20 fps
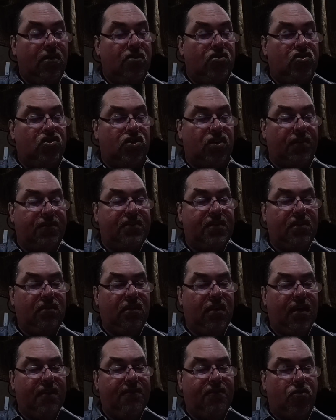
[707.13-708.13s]
shifts in
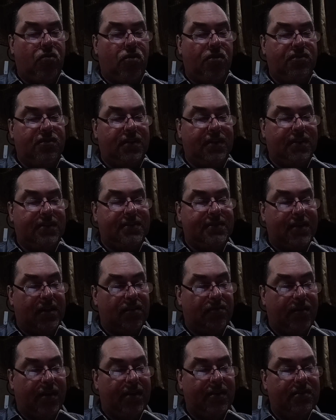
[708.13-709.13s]
life course, and
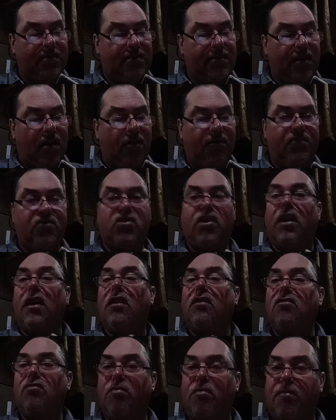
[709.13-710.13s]
accelerated
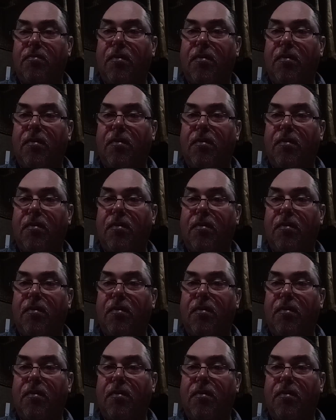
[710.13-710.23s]
self-change,